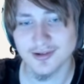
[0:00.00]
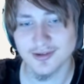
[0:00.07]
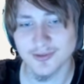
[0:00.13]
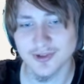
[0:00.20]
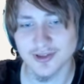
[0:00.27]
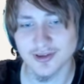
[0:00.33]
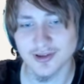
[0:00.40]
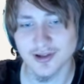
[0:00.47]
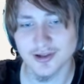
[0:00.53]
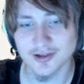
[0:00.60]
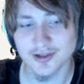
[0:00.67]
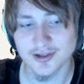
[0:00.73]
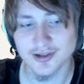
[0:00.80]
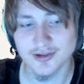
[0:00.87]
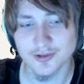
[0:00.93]
We can log
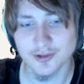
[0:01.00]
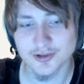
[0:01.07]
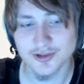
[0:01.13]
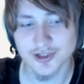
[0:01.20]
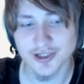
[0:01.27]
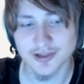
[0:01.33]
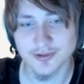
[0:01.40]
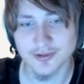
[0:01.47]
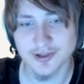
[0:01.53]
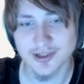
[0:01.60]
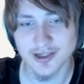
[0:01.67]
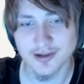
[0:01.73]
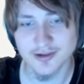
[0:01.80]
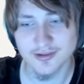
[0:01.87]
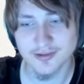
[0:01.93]
in or create a new
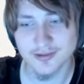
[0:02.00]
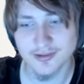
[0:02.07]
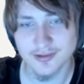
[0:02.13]
account.